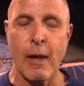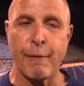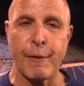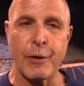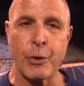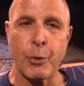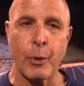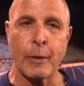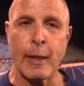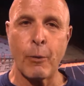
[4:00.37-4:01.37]
life easier. We're
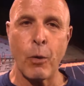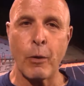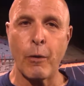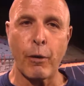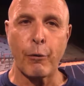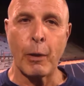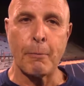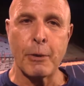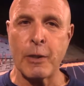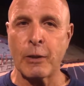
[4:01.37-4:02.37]
going to take one of the three
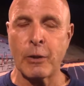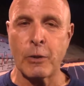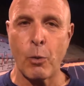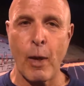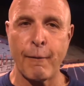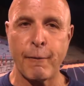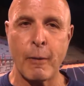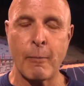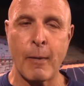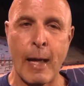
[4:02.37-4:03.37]
positions away from
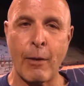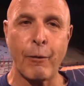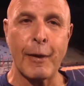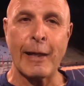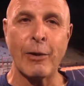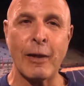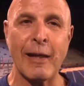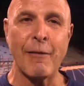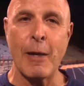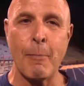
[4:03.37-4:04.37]
him. I don't think he'll
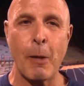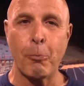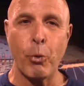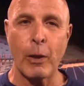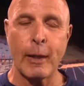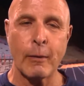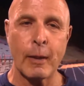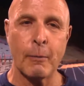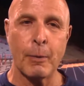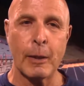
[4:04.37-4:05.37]
give them up
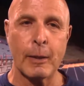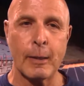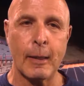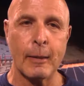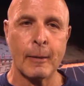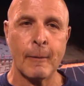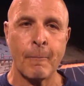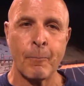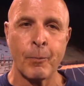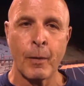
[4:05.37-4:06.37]
willingly, but uh,
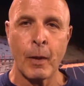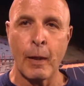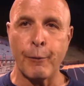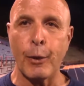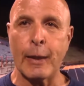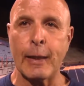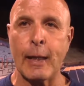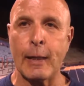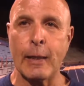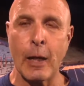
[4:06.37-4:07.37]
if we can
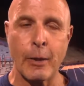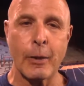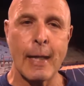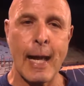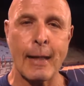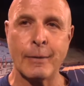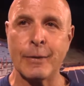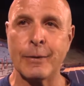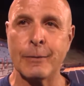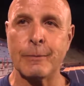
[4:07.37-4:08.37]
get a younger guy
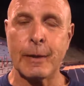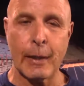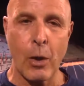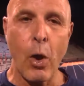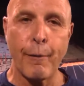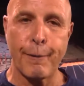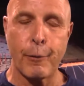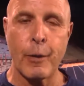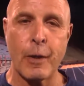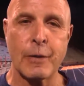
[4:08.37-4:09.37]
to kick off
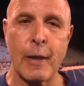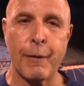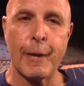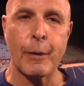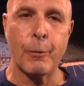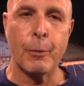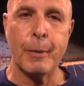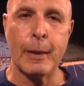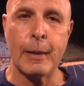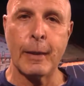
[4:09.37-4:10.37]
for us, I think we'll
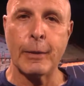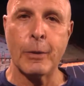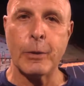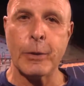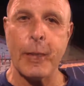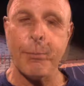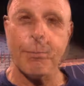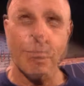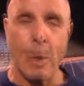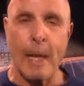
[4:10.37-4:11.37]
be in good shape.
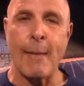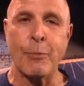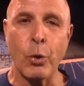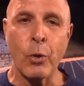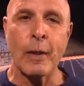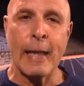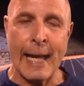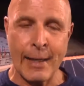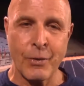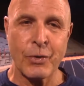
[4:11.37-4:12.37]
What Abdullah
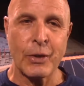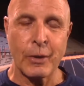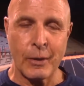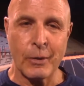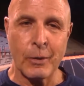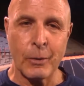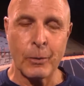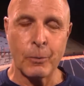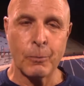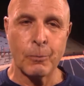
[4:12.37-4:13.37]
Anderson can
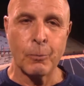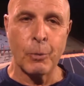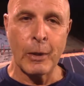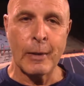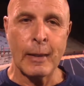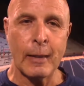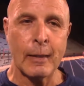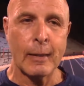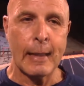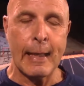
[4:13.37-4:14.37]
do really
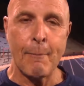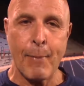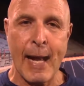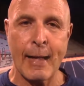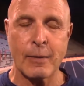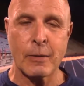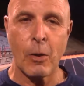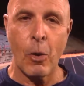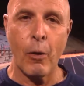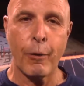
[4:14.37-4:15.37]
impacts
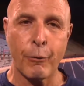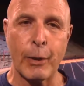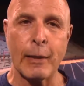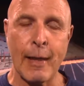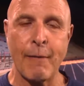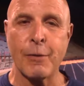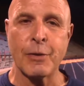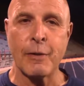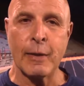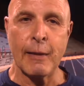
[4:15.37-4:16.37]
all three levels
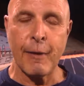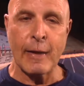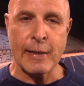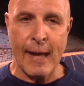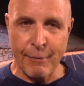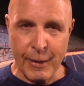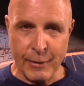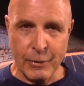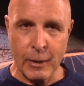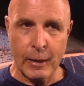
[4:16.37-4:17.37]
of the defense.
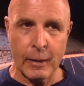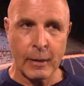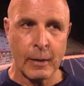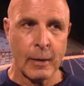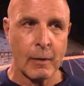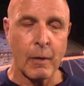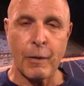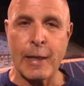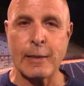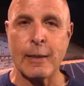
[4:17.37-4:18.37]
Obviously, the
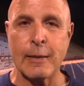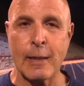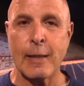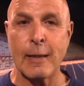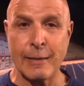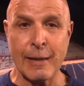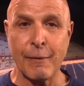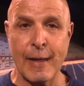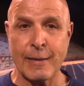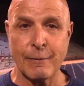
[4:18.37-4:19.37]
things that he does on the
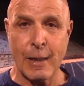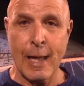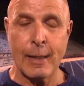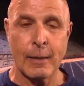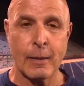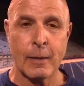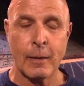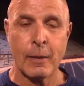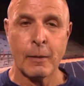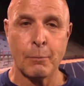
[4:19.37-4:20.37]
defensive line,
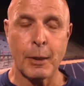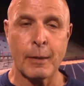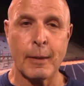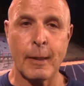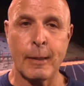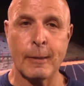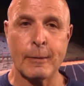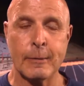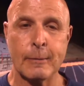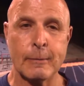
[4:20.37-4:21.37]
but uh,
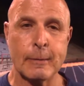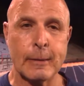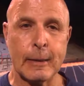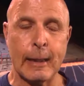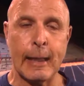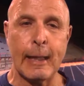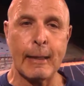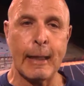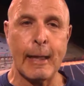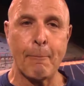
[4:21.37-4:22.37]
he,
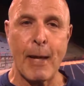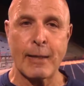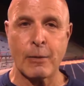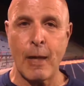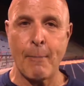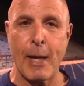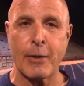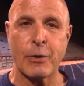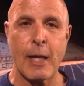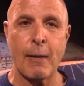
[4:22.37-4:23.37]
he impacts the
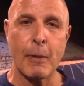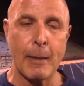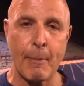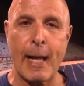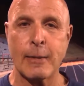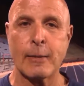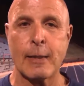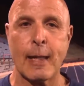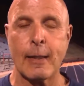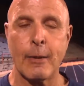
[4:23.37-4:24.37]
linebacker's job, he impacts the
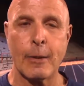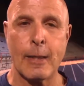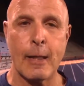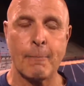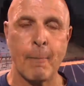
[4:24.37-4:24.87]
secondary job.